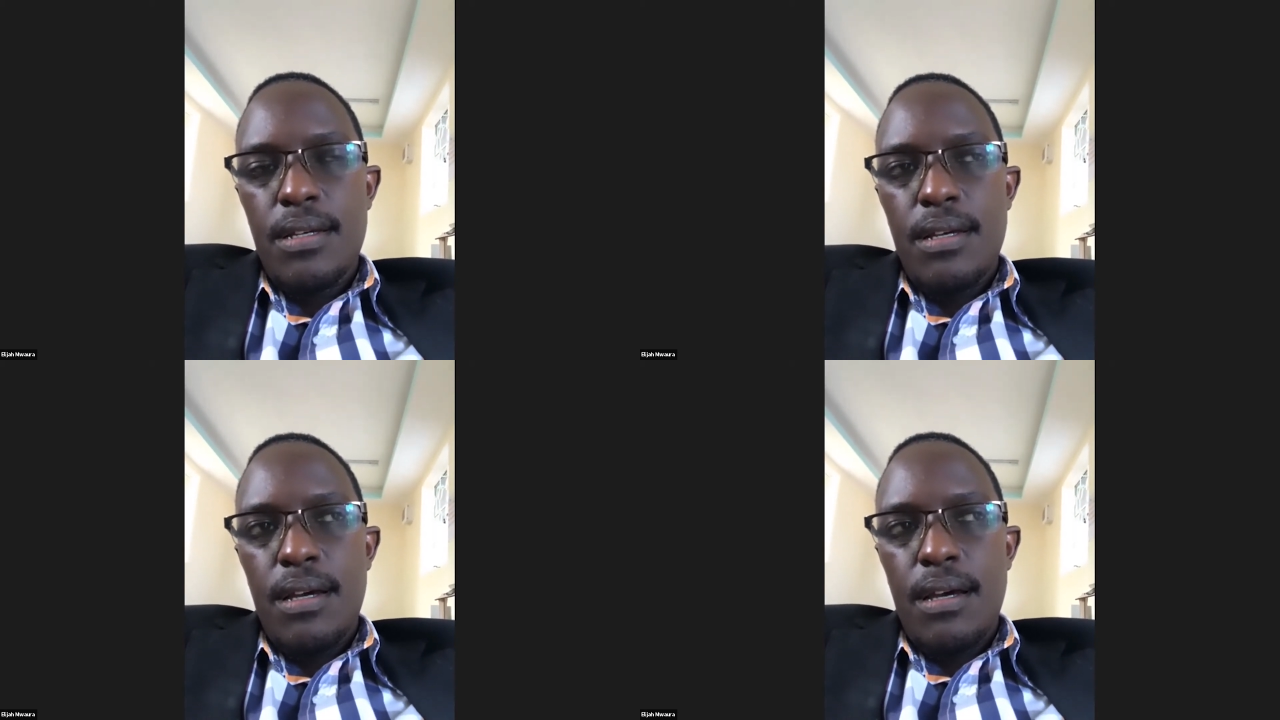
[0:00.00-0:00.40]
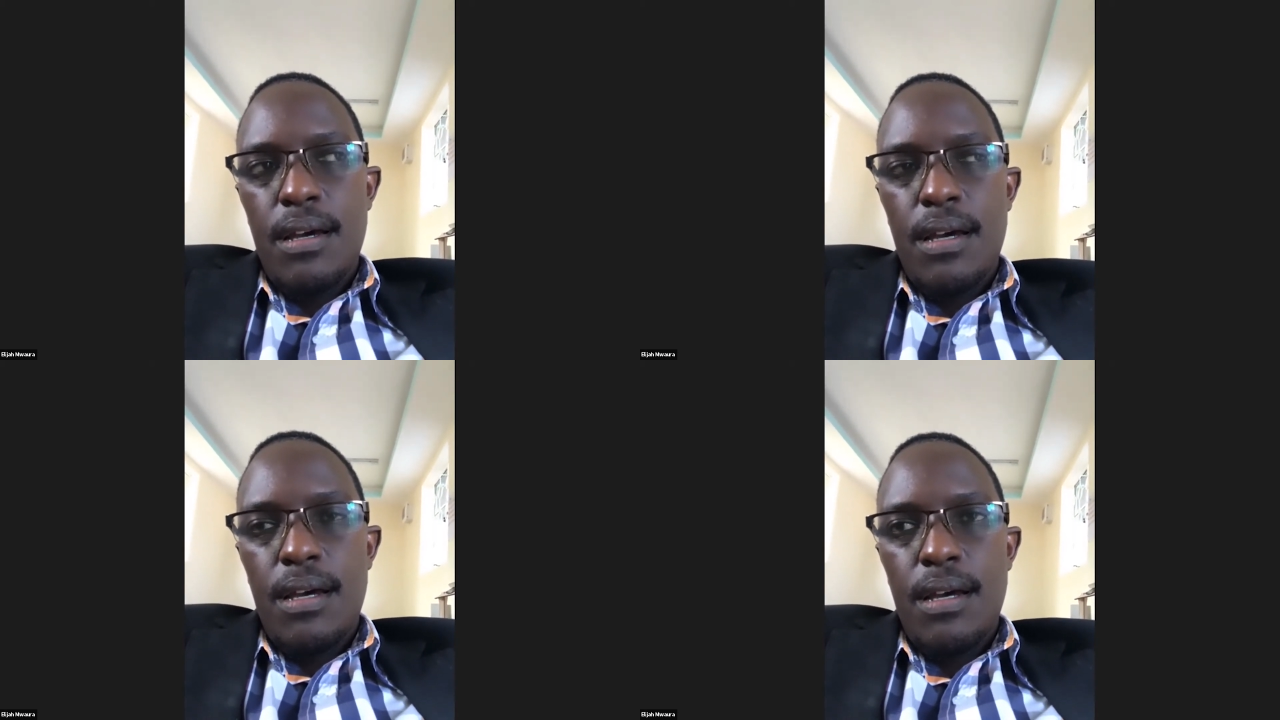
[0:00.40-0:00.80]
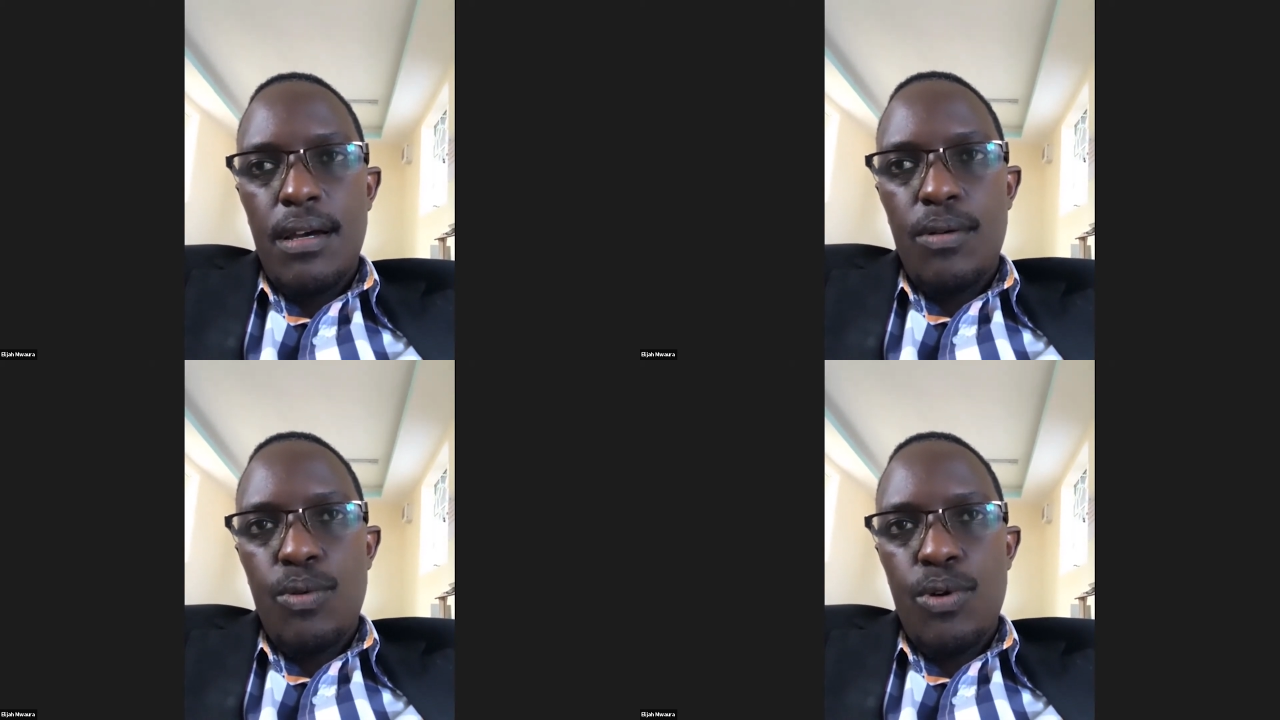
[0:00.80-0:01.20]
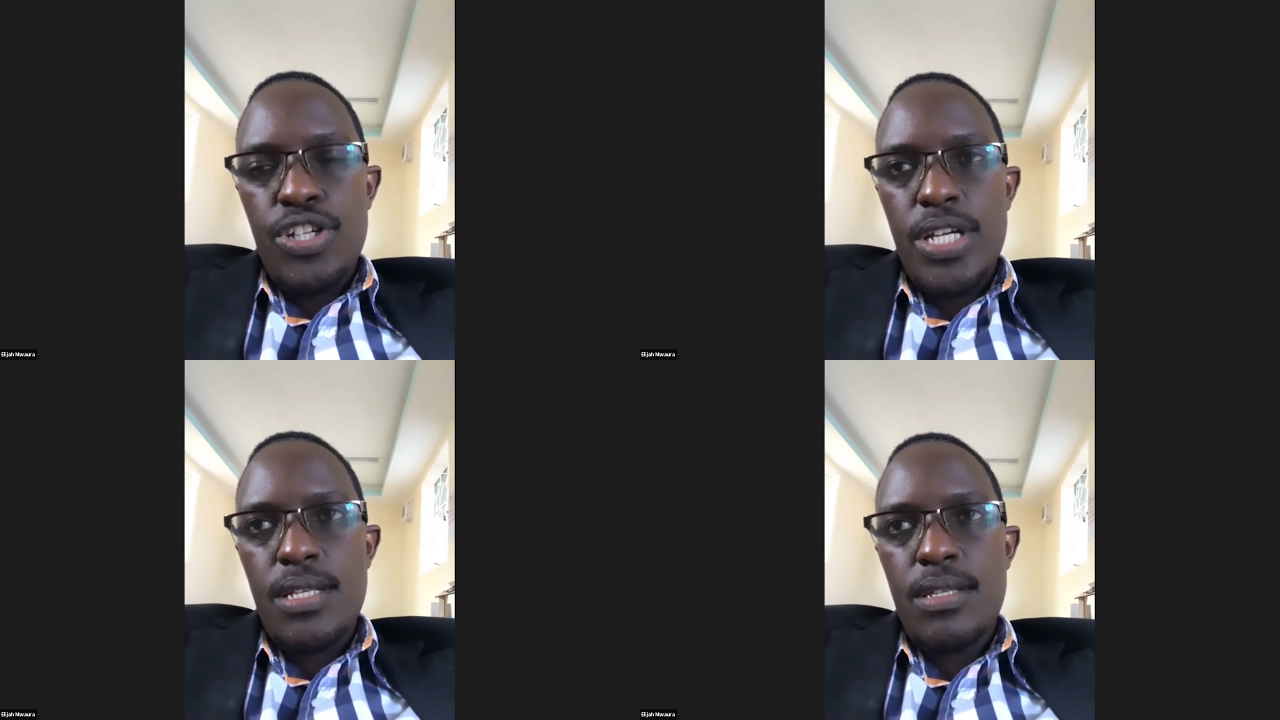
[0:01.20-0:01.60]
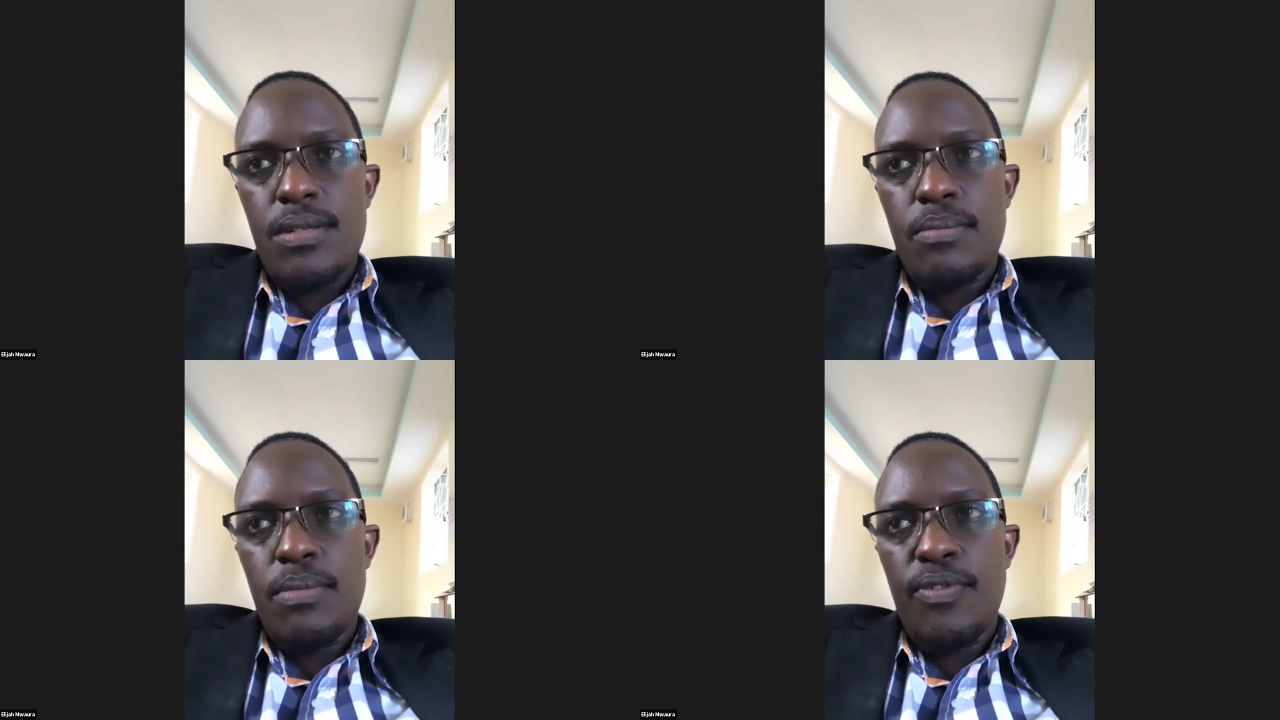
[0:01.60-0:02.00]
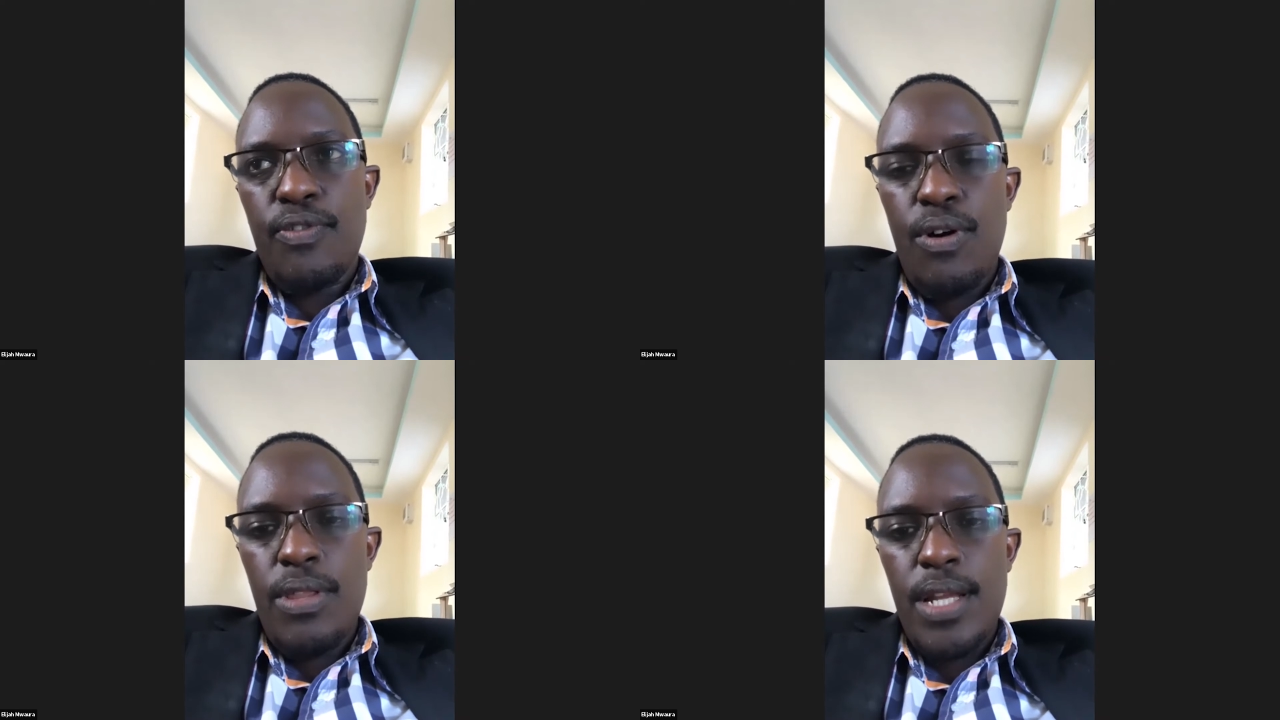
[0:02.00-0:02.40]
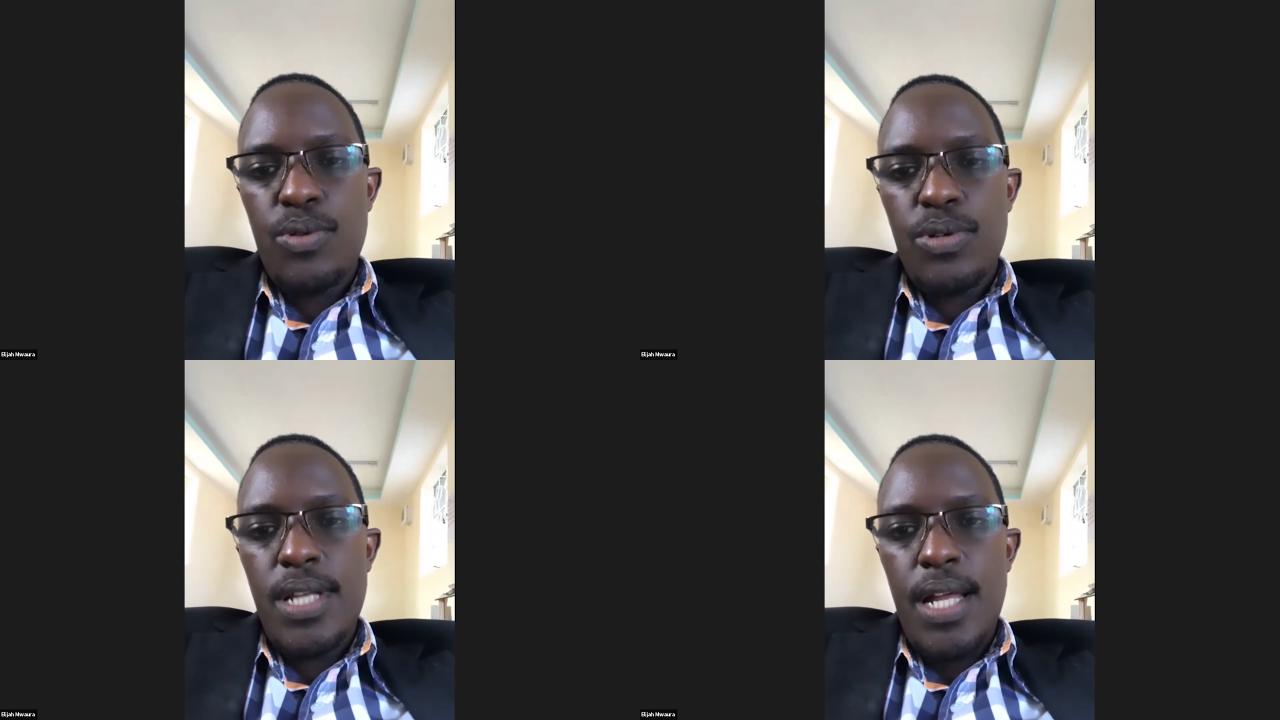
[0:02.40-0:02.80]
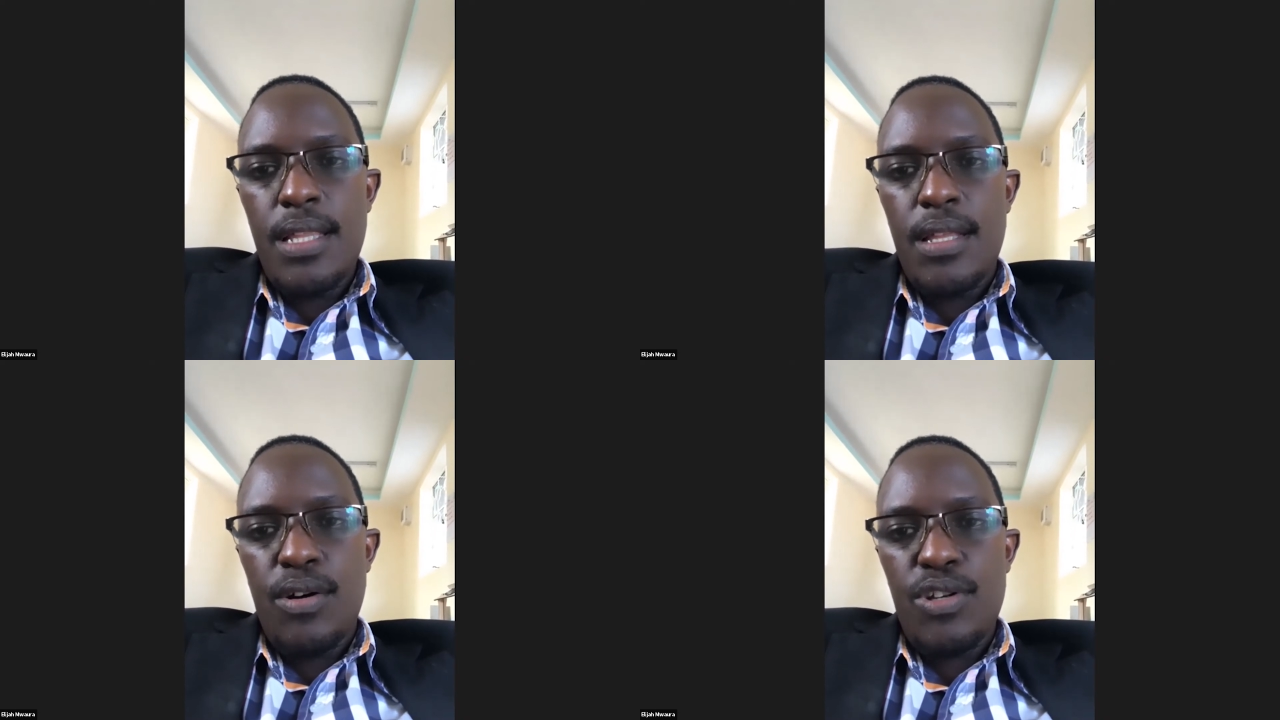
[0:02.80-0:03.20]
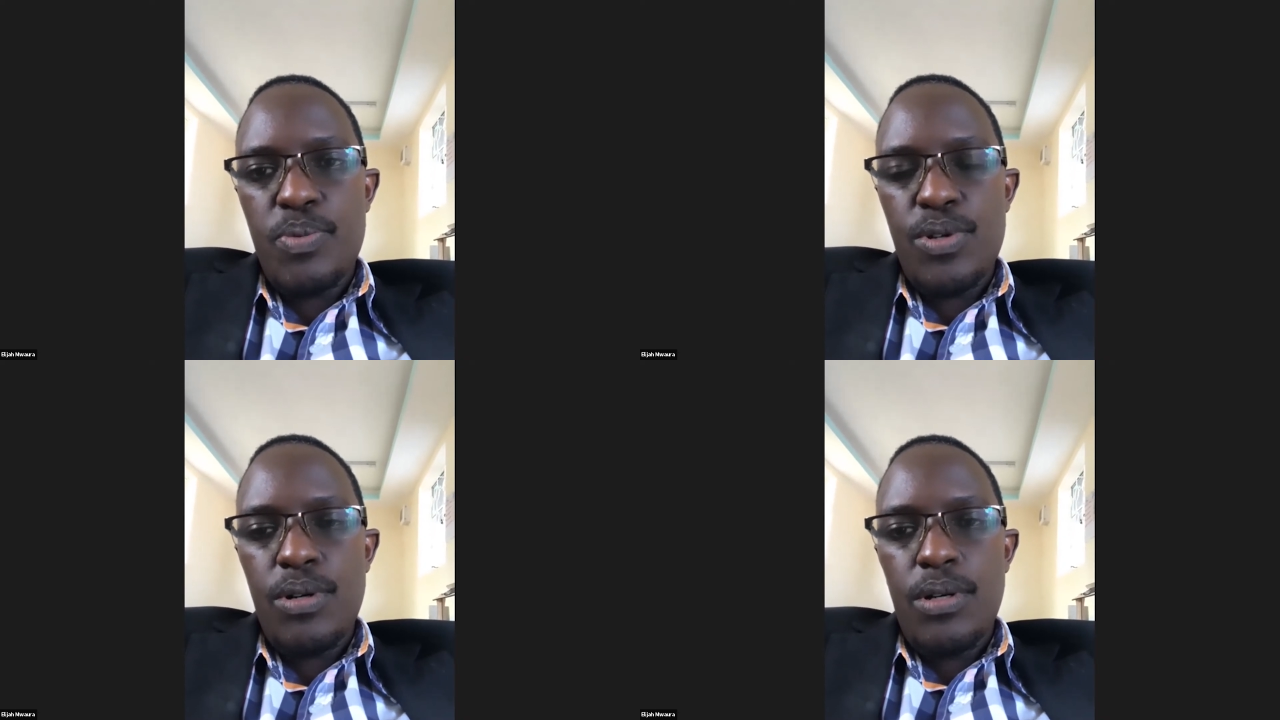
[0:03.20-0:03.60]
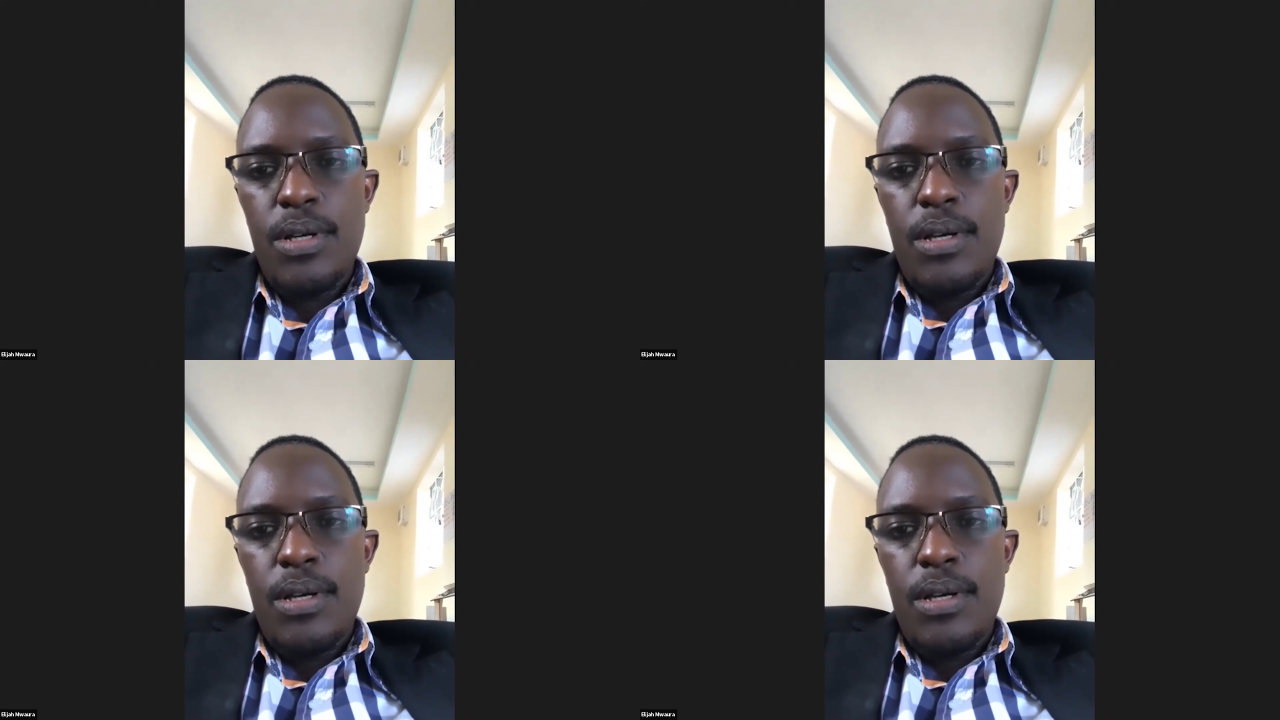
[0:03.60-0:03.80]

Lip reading: washes before that was done in the hospital,